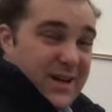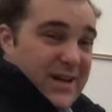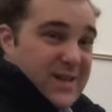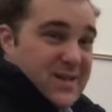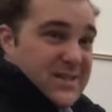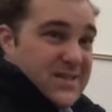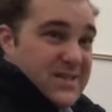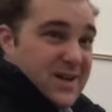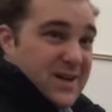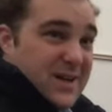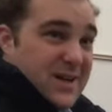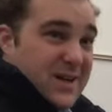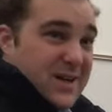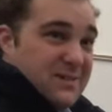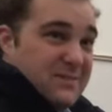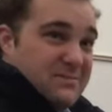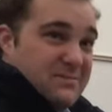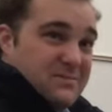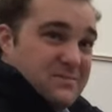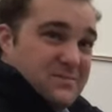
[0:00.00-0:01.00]
it's
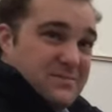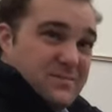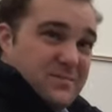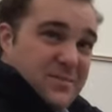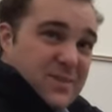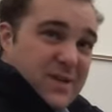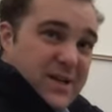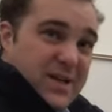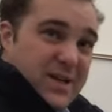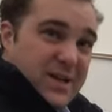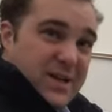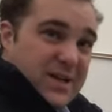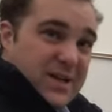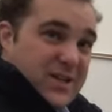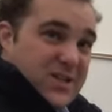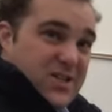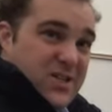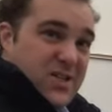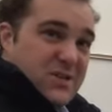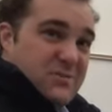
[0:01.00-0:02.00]

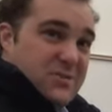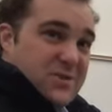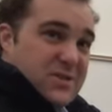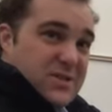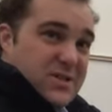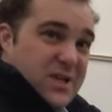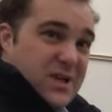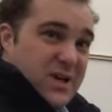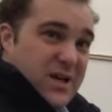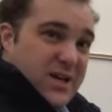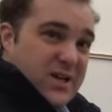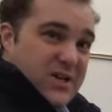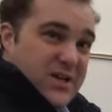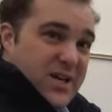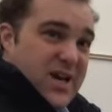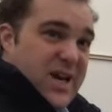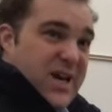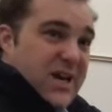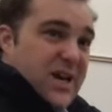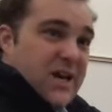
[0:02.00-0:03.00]
she
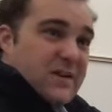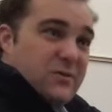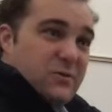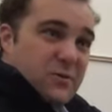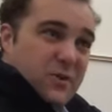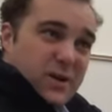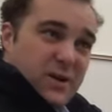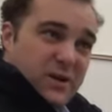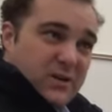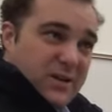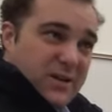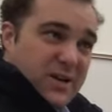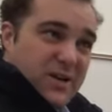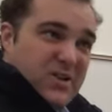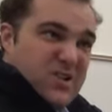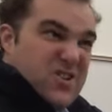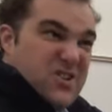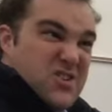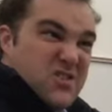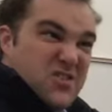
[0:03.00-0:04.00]
had it everywhere. You know,
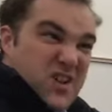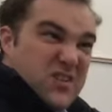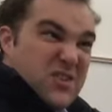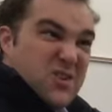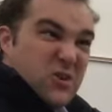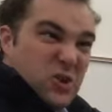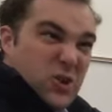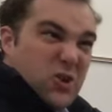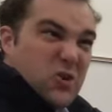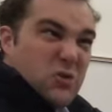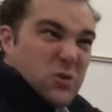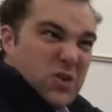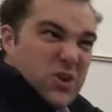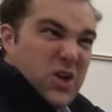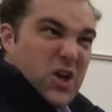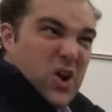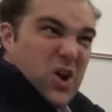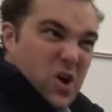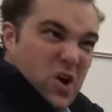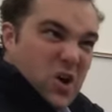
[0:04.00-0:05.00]
you usually have to look
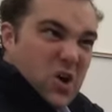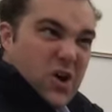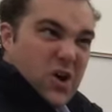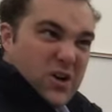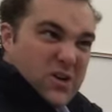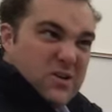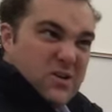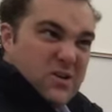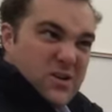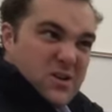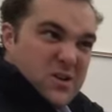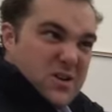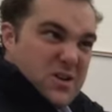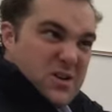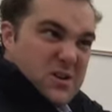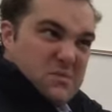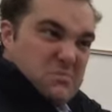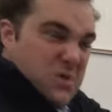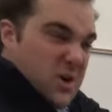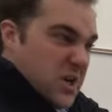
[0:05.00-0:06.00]
really hard,
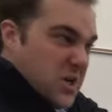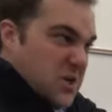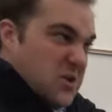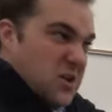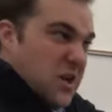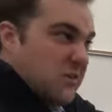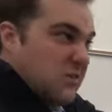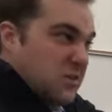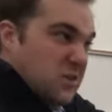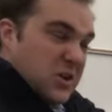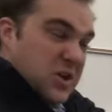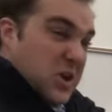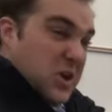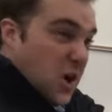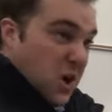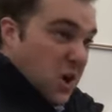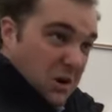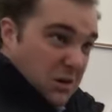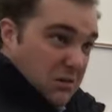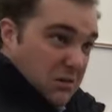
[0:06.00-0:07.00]
but you didn't have to look at
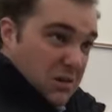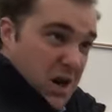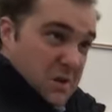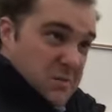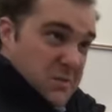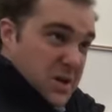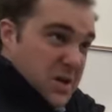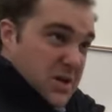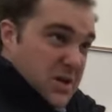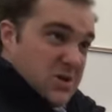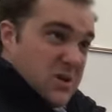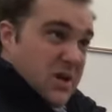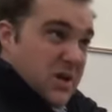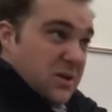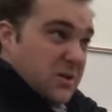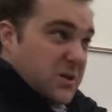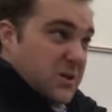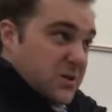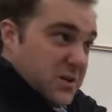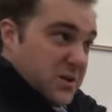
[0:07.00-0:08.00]
all. I mean, you get
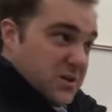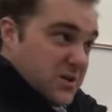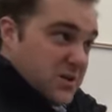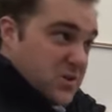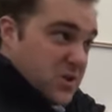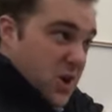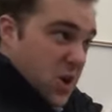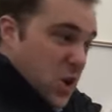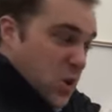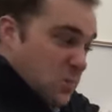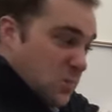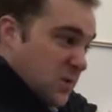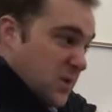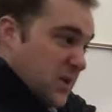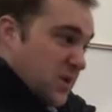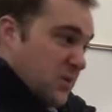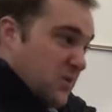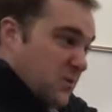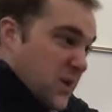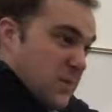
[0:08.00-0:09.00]
on underneath the scope,
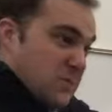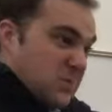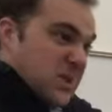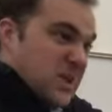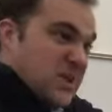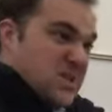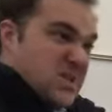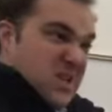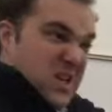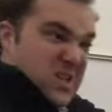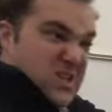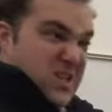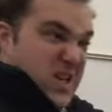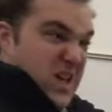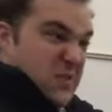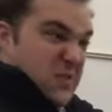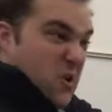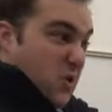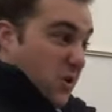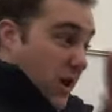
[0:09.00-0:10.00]
and the red blood cells
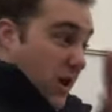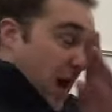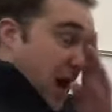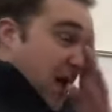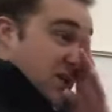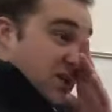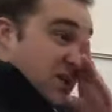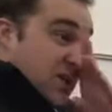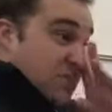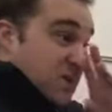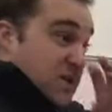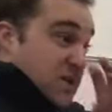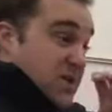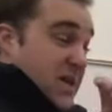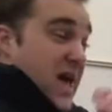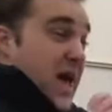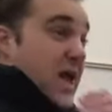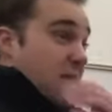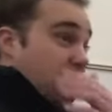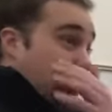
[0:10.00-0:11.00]
have all kinds. She must have
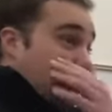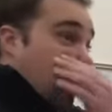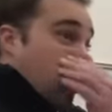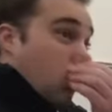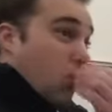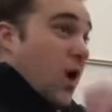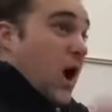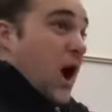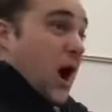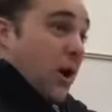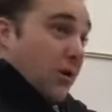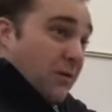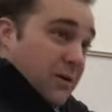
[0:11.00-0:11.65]
had it for a while.